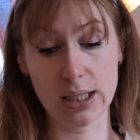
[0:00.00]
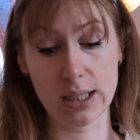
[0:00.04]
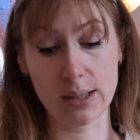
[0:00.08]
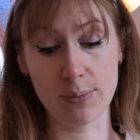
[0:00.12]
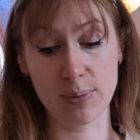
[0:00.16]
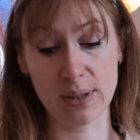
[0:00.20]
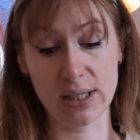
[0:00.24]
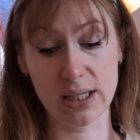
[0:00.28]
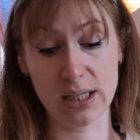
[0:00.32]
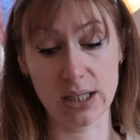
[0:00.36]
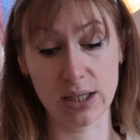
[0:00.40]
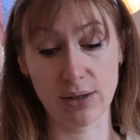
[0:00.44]

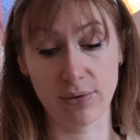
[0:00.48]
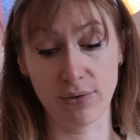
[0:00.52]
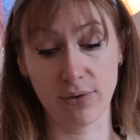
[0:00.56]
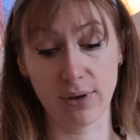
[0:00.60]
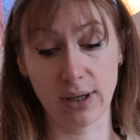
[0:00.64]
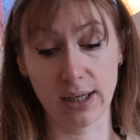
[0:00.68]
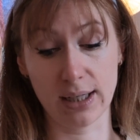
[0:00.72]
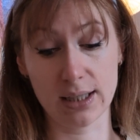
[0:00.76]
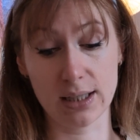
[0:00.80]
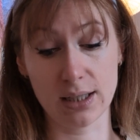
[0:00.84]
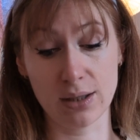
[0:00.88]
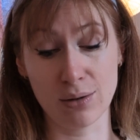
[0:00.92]

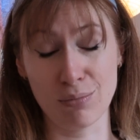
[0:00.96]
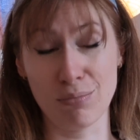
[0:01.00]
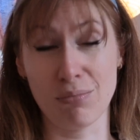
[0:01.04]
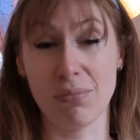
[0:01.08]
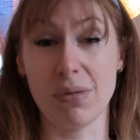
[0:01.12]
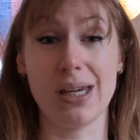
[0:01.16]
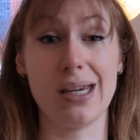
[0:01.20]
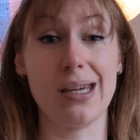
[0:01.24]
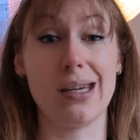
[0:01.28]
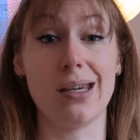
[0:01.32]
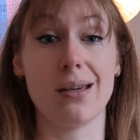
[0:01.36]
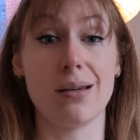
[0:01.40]
specific to
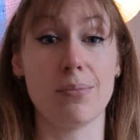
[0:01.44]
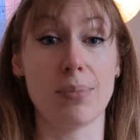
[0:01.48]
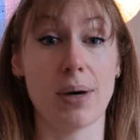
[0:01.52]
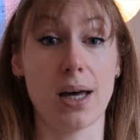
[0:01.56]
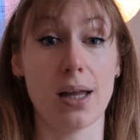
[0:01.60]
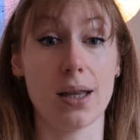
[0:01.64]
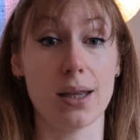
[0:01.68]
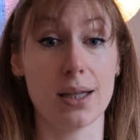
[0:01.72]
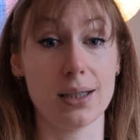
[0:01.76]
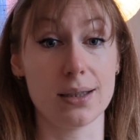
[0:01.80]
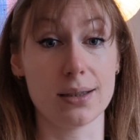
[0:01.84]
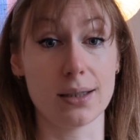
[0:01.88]
me
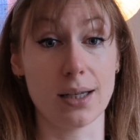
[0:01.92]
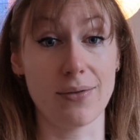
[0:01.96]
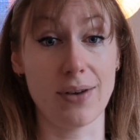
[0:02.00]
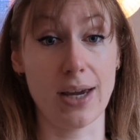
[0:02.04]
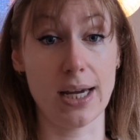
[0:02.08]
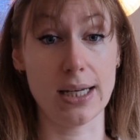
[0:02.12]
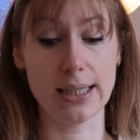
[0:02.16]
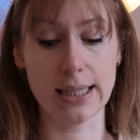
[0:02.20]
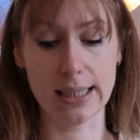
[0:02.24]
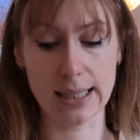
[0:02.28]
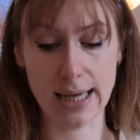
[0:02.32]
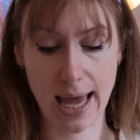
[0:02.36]
about things I've
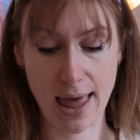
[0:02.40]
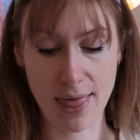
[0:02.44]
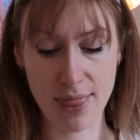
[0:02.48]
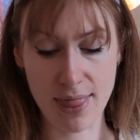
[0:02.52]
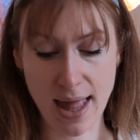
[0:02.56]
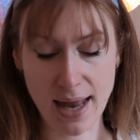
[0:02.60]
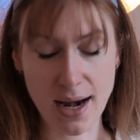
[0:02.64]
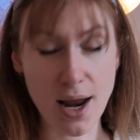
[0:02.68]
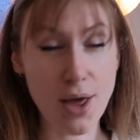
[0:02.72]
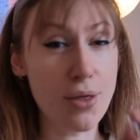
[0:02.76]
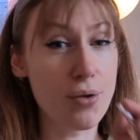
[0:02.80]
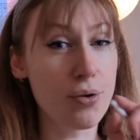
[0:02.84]
hated. And
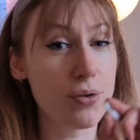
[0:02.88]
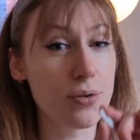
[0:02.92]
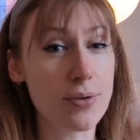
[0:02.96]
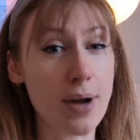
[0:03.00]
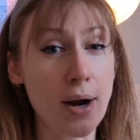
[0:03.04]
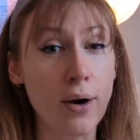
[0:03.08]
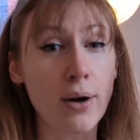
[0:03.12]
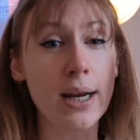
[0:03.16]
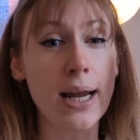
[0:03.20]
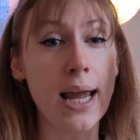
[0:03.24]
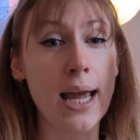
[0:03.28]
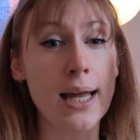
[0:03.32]
then at the
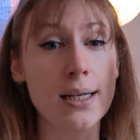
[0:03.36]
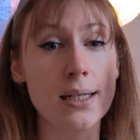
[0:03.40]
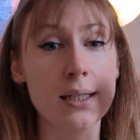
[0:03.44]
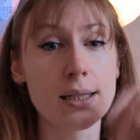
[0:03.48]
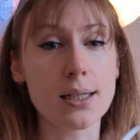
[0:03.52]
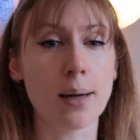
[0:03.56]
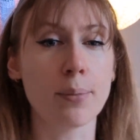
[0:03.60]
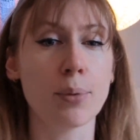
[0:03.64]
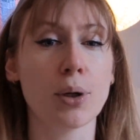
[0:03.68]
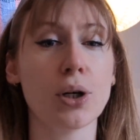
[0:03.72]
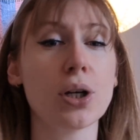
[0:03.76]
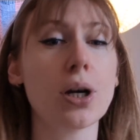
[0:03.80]
very end,
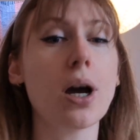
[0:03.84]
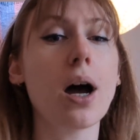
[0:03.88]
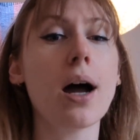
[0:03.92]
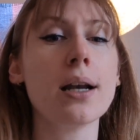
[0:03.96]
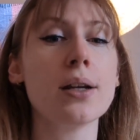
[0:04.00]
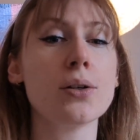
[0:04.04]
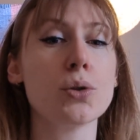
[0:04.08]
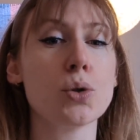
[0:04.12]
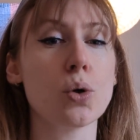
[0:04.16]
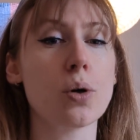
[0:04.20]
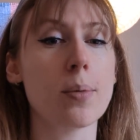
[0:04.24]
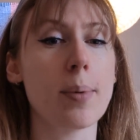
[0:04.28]
I'm going to kind
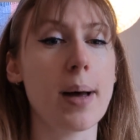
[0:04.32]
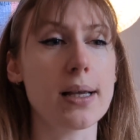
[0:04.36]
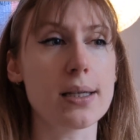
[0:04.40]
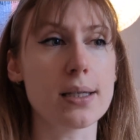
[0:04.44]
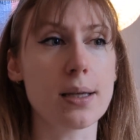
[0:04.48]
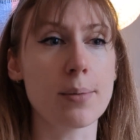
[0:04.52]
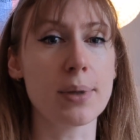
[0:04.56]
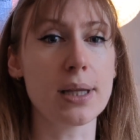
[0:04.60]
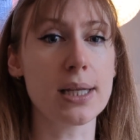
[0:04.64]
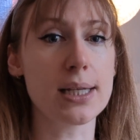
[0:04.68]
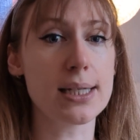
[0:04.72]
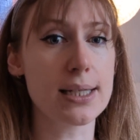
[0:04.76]
of talk about
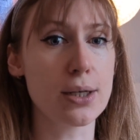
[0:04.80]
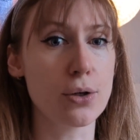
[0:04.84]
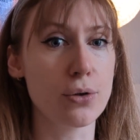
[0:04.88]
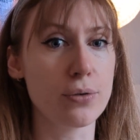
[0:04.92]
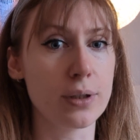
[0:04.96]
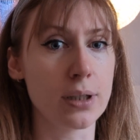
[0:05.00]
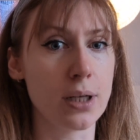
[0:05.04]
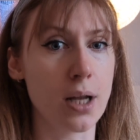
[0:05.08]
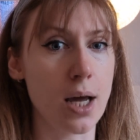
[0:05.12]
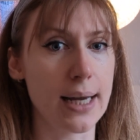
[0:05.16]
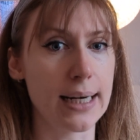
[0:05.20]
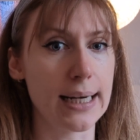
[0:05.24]
some of the silver
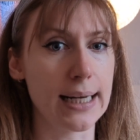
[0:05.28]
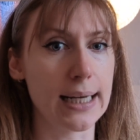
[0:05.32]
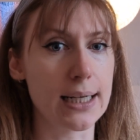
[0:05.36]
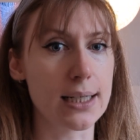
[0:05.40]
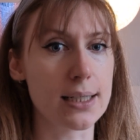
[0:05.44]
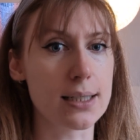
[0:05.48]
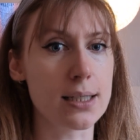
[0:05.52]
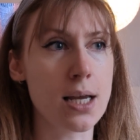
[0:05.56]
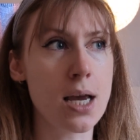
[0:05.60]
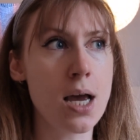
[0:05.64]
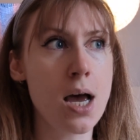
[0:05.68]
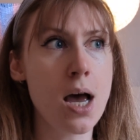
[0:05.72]

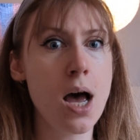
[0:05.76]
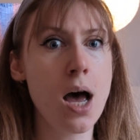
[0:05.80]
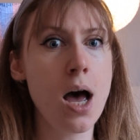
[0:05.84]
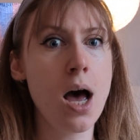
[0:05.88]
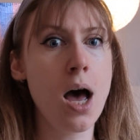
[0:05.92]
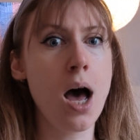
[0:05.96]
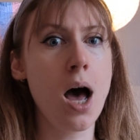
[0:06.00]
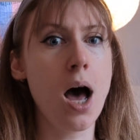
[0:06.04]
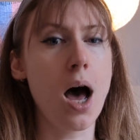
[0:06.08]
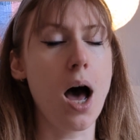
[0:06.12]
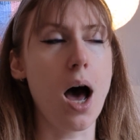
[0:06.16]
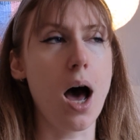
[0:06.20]
linings,
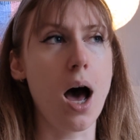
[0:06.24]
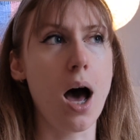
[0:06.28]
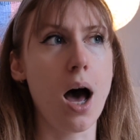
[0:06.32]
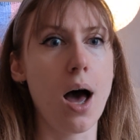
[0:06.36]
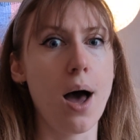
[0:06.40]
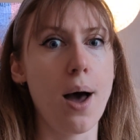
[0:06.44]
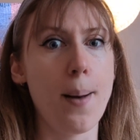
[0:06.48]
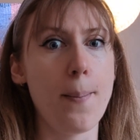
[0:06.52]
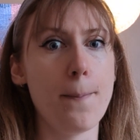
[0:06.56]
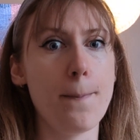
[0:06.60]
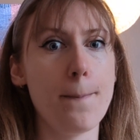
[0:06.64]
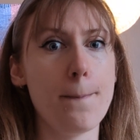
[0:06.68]

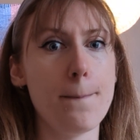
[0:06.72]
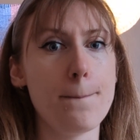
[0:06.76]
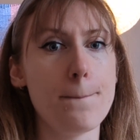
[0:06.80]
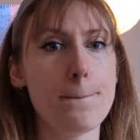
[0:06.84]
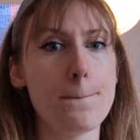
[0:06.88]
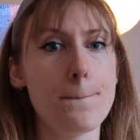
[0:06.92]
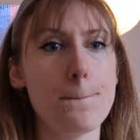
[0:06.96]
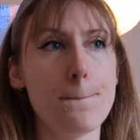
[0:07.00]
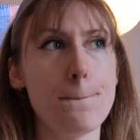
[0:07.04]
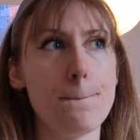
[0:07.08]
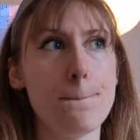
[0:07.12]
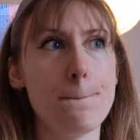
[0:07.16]

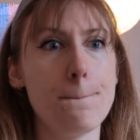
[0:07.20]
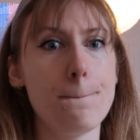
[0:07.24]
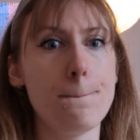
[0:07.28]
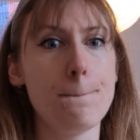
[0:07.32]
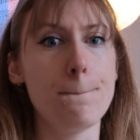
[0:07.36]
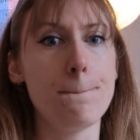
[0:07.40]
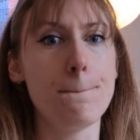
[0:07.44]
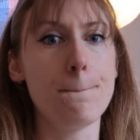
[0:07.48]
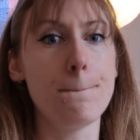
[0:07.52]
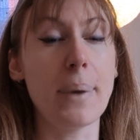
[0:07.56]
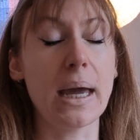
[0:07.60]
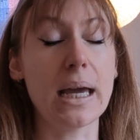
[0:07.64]

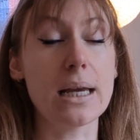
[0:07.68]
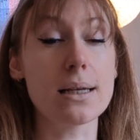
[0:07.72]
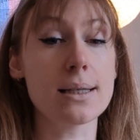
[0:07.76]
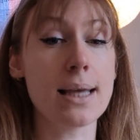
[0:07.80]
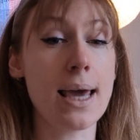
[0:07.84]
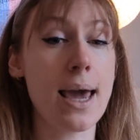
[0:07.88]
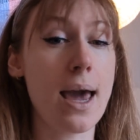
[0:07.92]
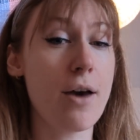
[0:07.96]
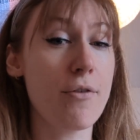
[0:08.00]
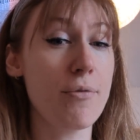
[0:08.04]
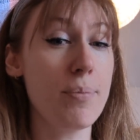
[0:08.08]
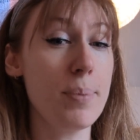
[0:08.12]
because
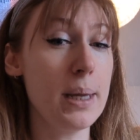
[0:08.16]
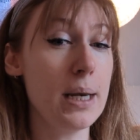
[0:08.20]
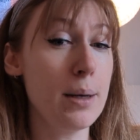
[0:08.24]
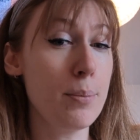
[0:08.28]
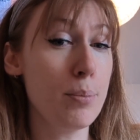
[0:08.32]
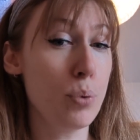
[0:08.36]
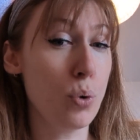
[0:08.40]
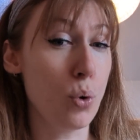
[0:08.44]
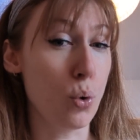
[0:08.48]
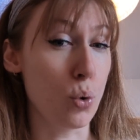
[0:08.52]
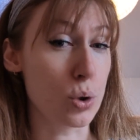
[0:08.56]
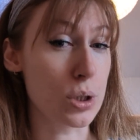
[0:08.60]
they have been
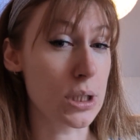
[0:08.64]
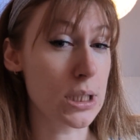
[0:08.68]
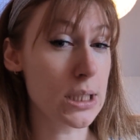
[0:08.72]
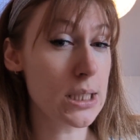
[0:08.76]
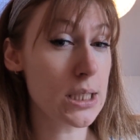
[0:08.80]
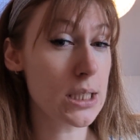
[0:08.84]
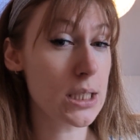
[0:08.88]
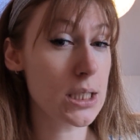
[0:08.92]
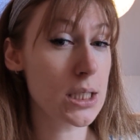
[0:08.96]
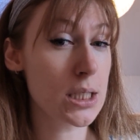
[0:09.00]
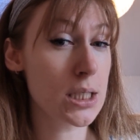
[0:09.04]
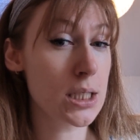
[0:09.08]

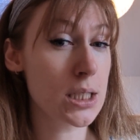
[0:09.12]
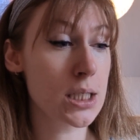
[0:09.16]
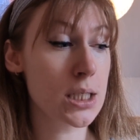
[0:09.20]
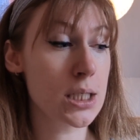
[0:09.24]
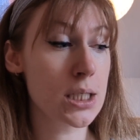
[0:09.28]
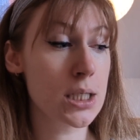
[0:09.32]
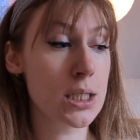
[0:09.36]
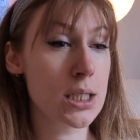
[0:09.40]
important.